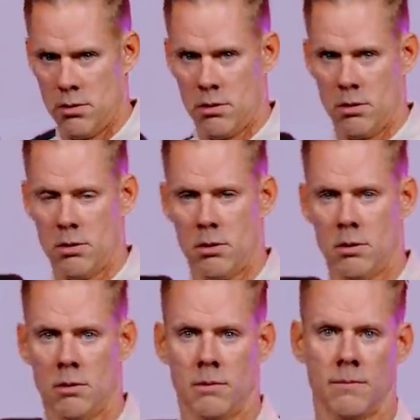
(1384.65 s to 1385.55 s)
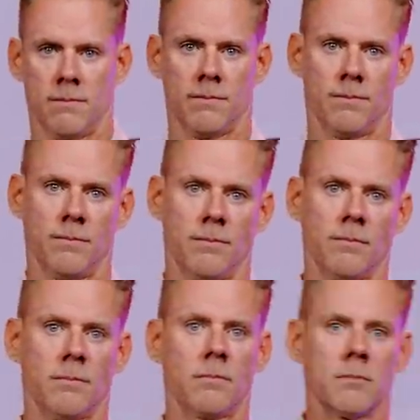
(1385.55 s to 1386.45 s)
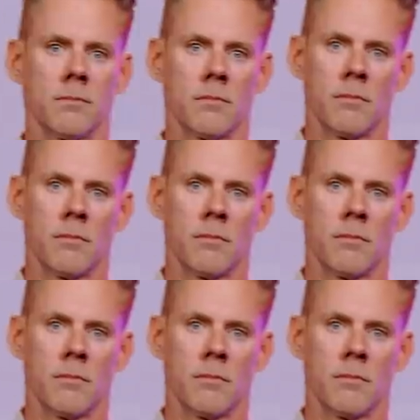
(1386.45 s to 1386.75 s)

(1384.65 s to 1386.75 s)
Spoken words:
(silence)